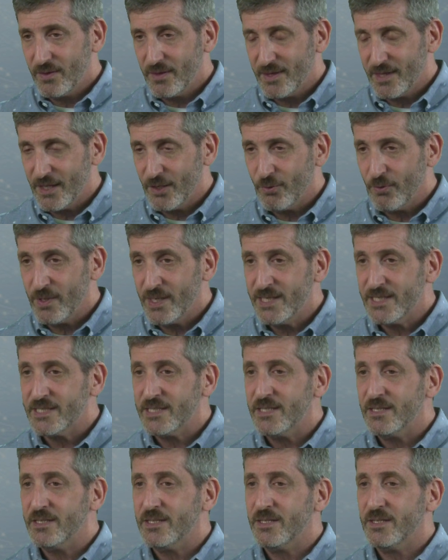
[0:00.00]
there
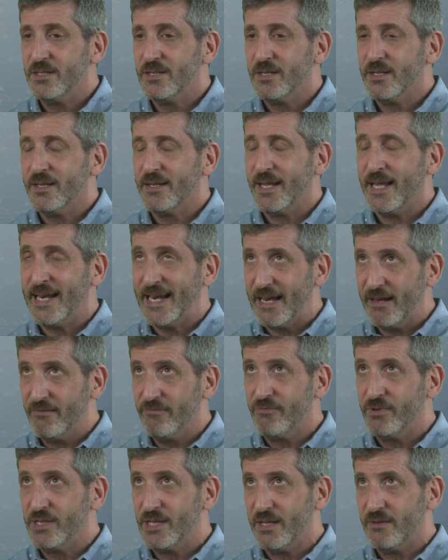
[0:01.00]
isn't, at
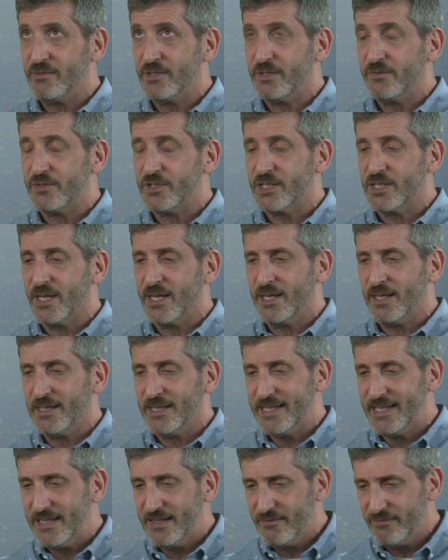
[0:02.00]
every level of
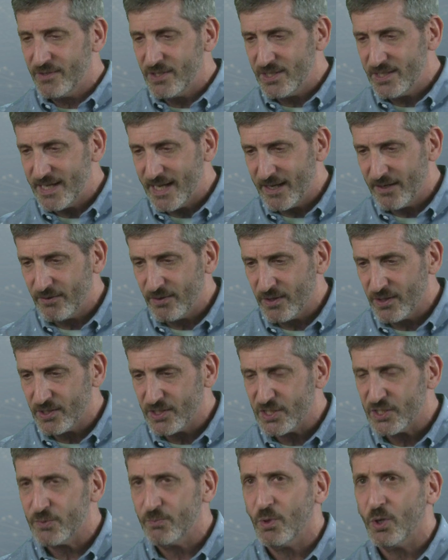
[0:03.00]
scale, even down in the
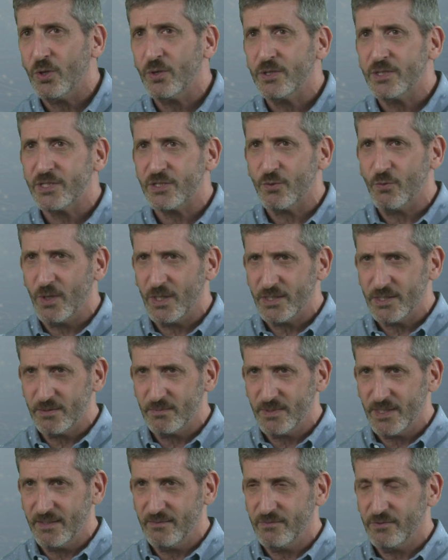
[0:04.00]
smallest
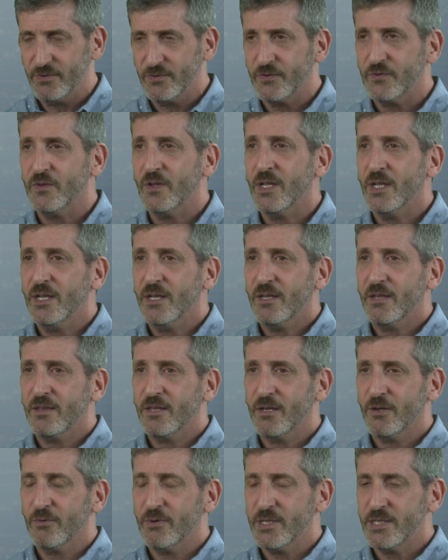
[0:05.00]
quantum levels,
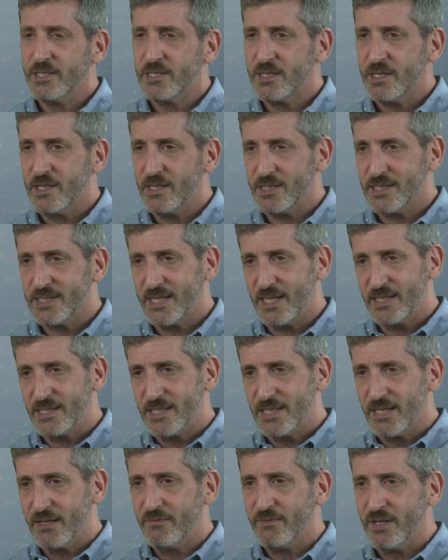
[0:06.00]
there is this
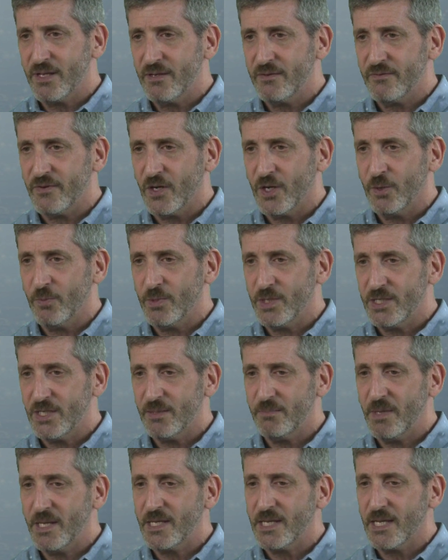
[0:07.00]
sensing of the environment
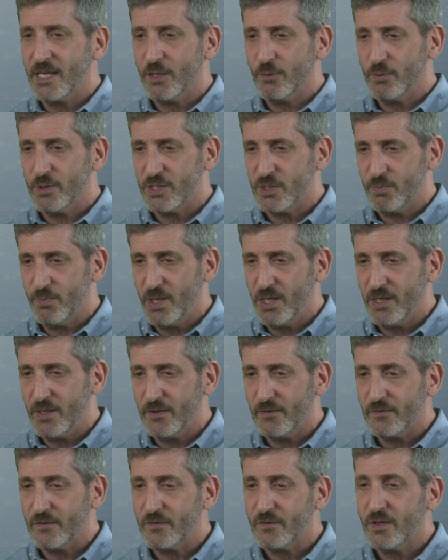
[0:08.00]
and making a
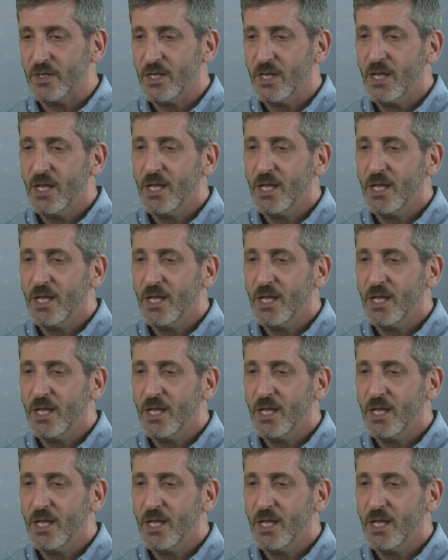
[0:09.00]
response